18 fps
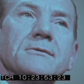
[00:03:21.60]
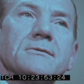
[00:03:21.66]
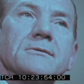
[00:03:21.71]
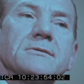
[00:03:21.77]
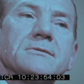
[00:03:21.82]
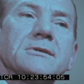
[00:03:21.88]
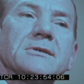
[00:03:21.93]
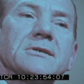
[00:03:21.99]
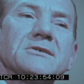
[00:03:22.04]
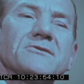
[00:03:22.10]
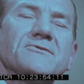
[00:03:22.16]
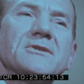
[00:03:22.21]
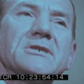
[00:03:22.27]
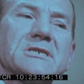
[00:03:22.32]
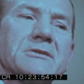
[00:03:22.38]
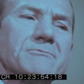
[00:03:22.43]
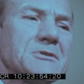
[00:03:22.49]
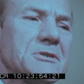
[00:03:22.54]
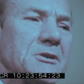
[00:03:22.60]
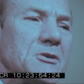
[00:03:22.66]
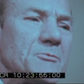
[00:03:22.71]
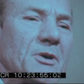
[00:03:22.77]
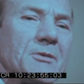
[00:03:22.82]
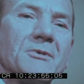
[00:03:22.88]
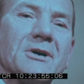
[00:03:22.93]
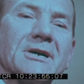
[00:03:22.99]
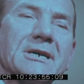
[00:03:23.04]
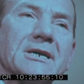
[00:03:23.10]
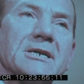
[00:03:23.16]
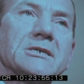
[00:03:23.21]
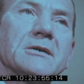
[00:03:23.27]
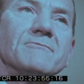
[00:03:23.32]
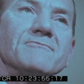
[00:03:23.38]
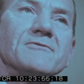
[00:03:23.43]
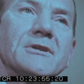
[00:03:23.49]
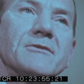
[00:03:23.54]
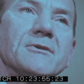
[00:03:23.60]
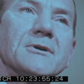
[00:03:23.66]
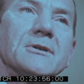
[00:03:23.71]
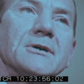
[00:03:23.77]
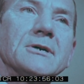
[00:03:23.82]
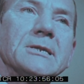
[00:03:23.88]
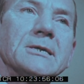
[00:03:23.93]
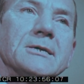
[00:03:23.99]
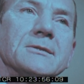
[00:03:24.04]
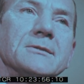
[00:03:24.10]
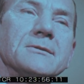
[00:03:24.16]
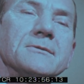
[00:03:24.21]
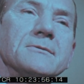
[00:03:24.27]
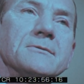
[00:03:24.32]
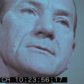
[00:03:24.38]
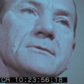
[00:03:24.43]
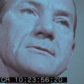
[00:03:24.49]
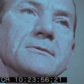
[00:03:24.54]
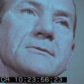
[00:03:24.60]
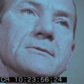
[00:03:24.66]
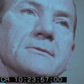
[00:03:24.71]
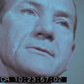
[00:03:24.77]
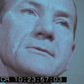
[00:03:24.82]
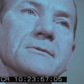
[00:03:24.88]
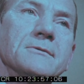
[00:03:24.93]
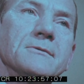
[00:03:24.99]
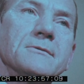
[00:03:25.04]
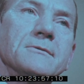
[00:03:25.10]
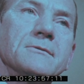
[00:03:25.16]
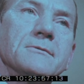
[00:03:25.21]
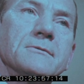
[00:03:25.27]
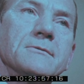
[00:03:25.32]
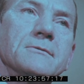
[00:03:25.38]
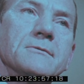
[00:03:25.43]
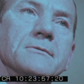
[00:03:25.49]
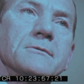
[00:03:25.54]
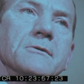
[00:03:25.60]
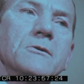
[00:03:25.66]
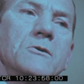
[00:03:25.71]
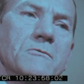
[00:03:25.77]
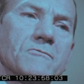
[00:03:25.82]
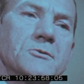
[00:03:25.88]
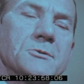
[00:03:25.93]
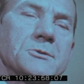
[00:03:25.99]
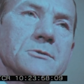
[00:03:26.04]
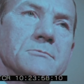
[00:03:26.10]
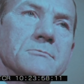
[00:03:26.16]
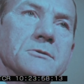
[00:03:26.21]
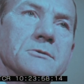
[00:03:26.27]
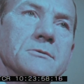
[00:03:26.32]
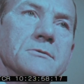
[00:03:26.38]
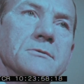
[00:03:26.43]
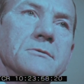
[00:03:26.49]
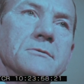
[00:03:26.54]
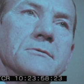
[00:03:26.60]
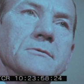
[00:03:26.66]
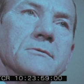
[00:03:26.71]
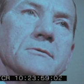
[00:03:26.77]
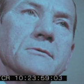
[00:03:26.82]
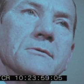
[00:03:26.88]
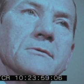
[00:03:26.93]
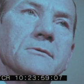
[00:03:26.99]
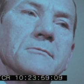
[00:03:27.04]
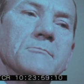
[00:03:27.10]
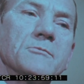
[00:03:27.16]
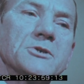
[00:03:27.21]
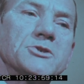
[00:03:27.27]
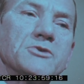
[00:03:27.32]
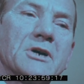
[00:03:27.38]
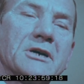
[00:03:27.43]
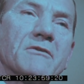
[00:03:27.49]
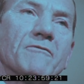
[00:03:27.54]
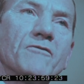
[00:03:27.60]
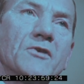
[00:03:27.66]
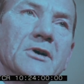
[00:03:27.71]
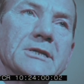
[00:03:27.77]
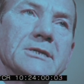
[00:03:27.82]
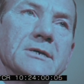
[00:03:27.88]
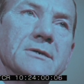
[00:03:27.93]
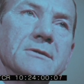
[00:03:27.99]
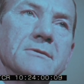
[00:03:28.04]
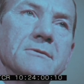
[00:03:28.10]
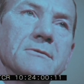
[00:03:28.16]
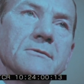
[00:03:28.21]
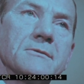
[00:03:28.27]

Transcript: You think, Christ, I wish I could pick my kids up and everything like that. Was it torment? Oh, of course it was, yeah. But you had to fight that.